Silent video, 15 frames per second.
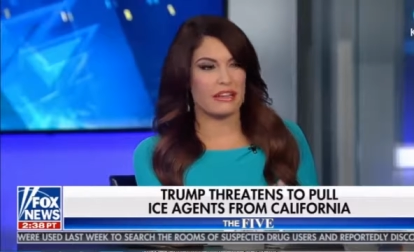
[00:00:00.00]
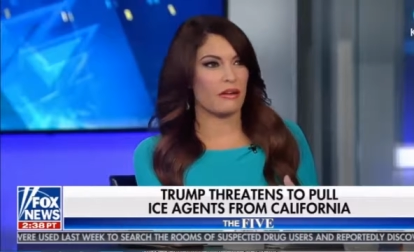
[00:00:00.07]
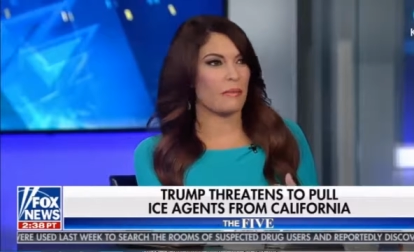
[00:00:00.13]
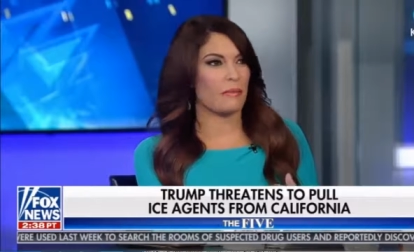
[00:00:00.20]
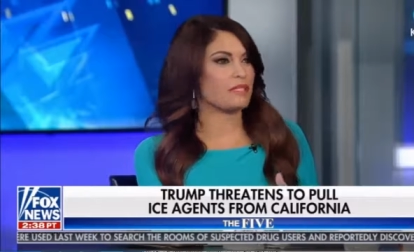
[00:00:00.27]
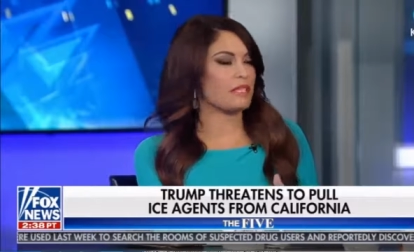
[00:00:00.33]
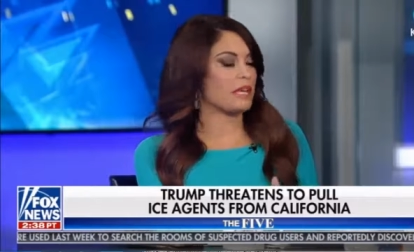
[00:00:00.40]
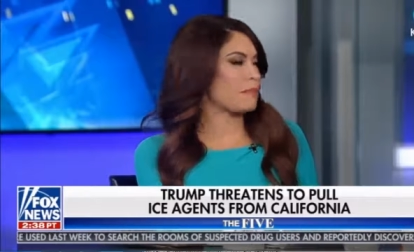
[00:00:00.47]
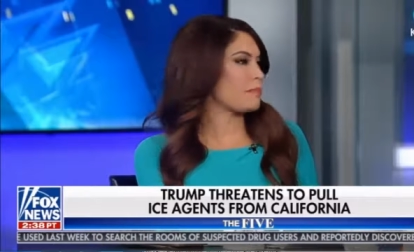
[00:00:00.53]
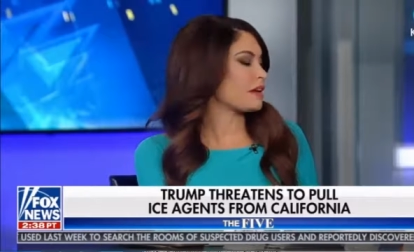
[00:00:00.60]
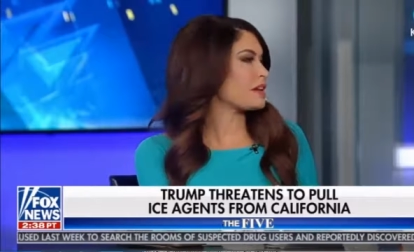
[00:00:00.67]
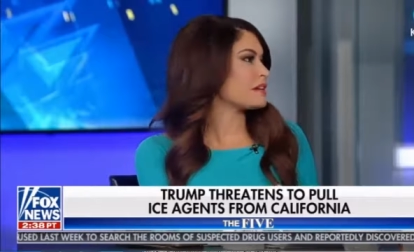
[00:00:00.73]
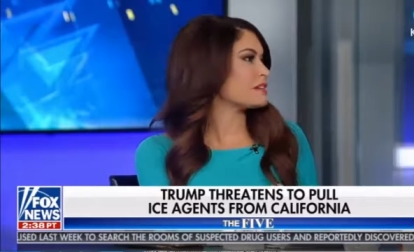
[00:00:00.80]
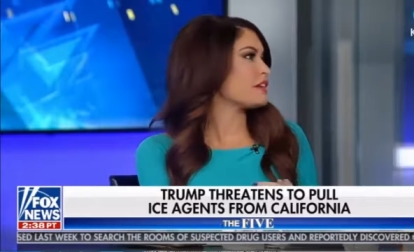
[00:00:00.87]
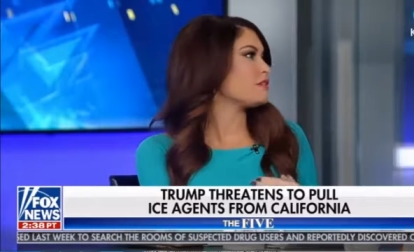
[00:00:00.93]
They're upset
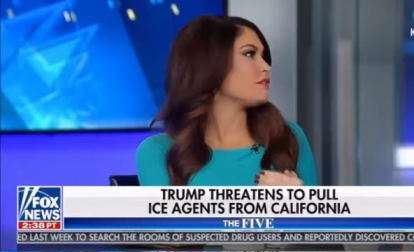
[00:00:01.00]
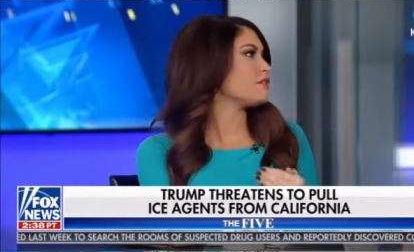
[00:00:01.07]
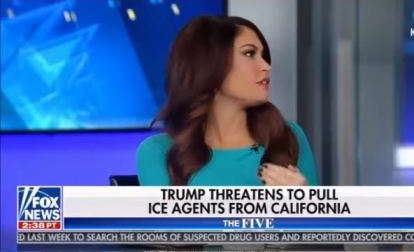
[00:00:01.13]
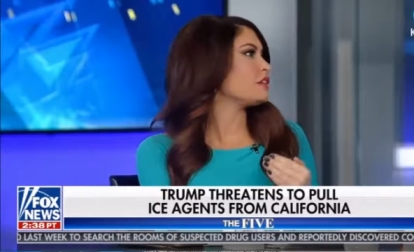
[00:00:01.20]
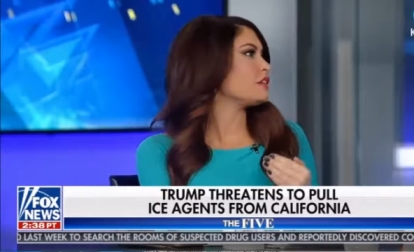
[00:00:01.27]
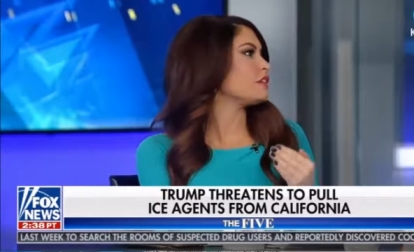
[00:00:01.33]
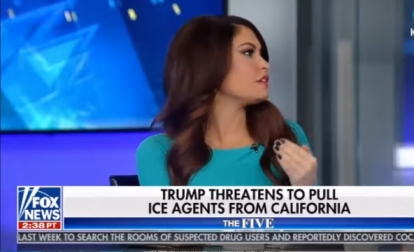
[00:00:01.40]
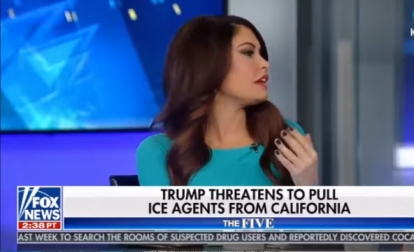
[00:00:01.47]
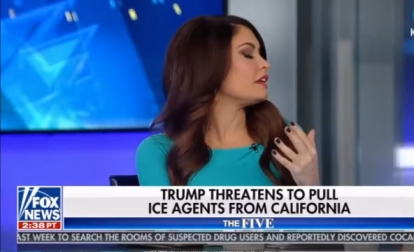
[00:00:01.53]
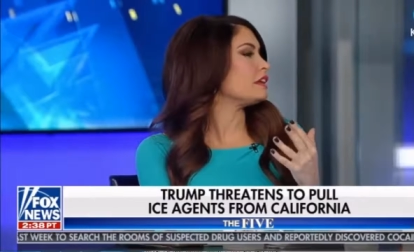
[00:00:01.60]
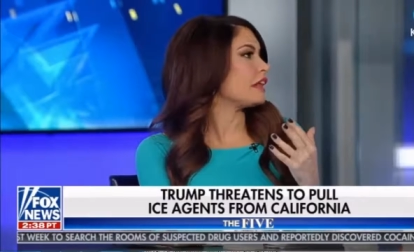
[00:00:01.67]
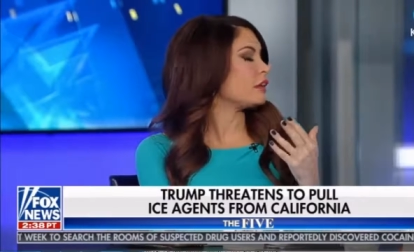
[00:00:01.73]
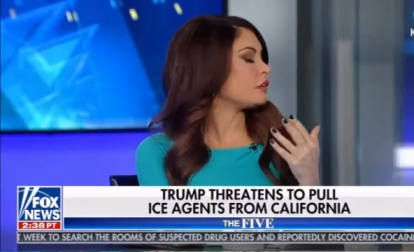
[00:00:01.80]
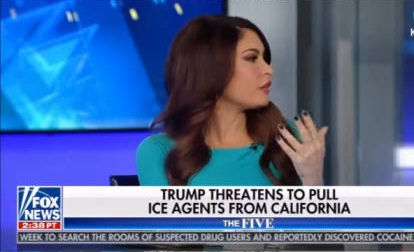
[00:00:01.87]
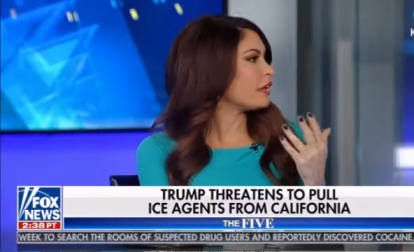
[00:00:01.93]
because they feel that
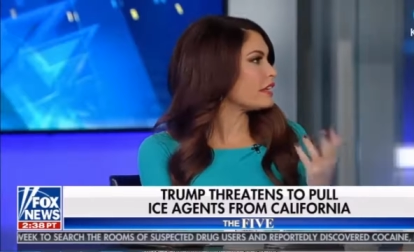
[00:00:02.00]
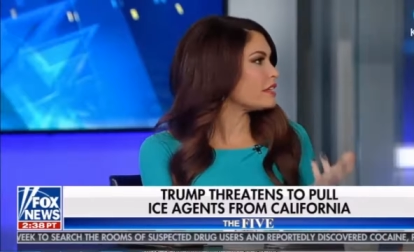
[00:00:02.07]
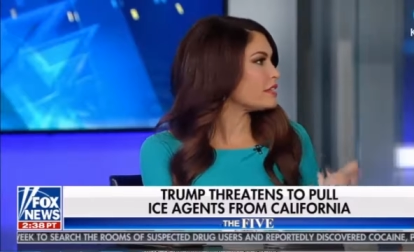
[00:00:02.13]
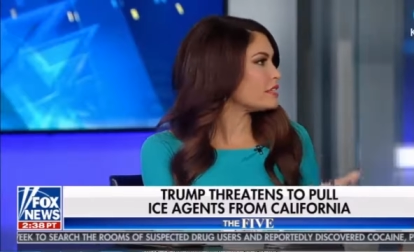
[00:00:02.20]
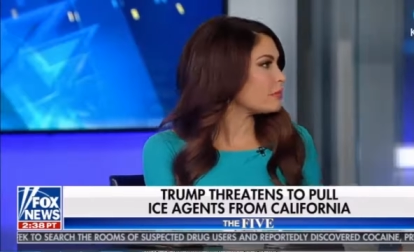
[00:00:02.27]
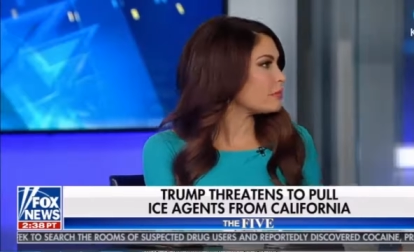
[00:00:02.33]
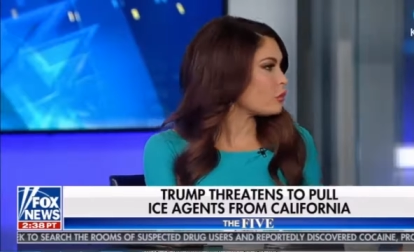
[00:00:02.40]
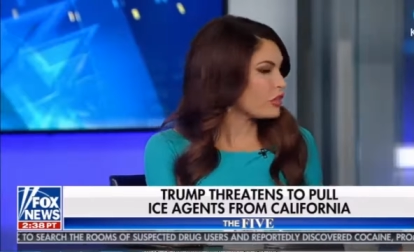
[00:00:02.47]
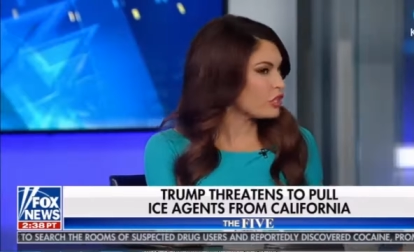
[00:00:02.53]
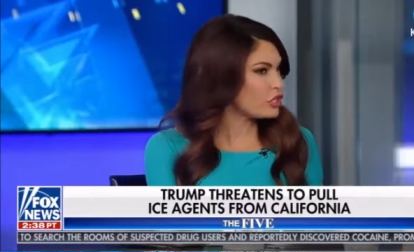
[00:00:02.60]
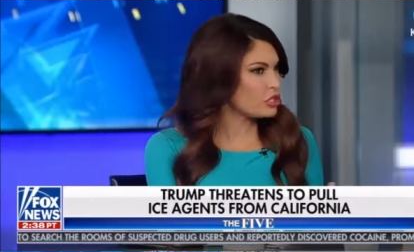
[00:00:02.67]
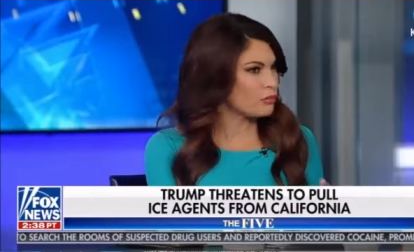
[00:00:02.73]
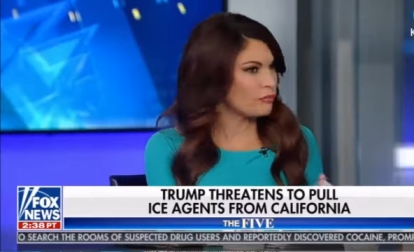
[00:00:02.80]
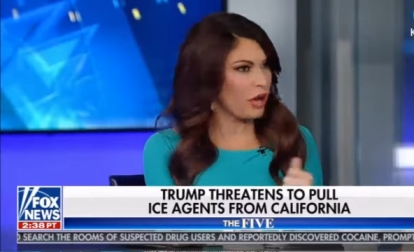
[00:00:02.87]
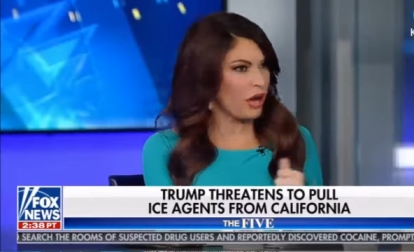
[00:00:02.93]
they don't like his
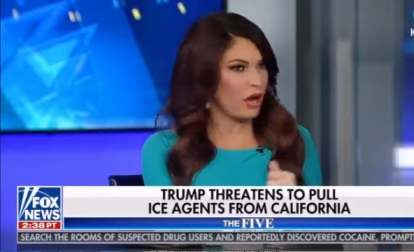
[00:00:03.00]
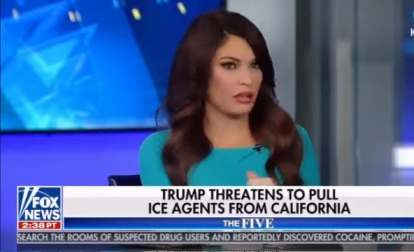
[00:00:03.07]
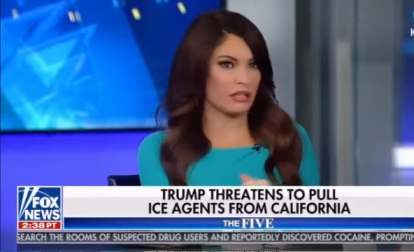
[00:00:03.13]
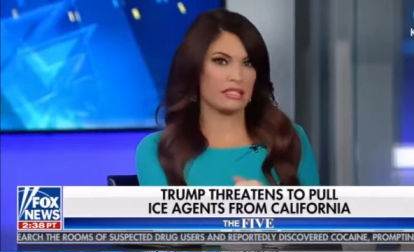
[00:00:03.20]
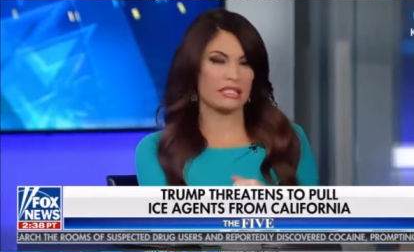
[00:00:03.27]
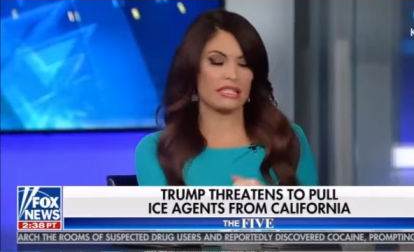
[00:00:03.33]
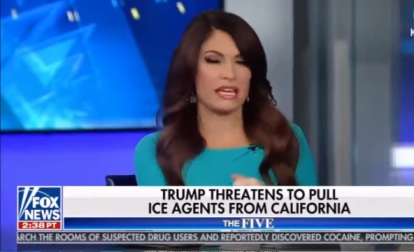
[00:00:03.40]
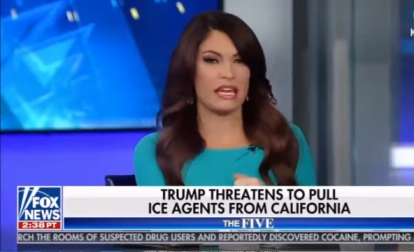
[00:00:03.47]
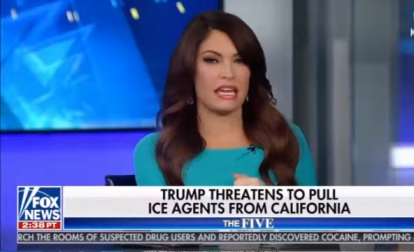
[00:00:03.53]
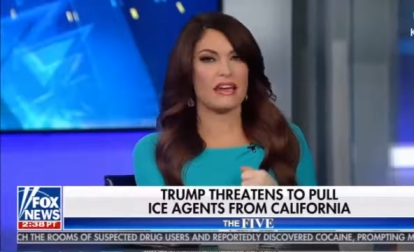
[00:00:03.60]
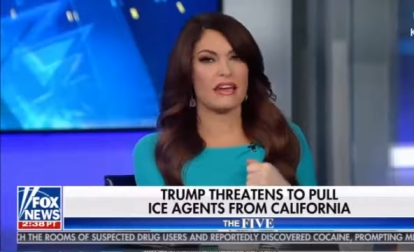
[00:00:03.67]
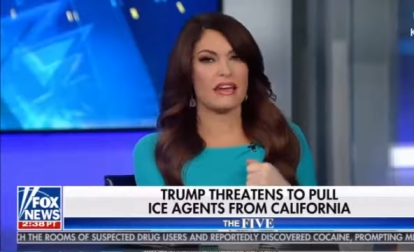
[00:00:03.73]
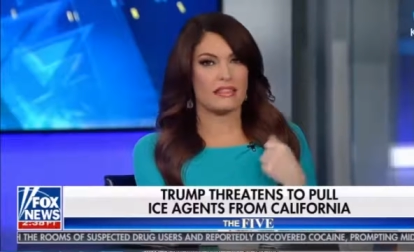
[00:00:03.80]
immigration policy.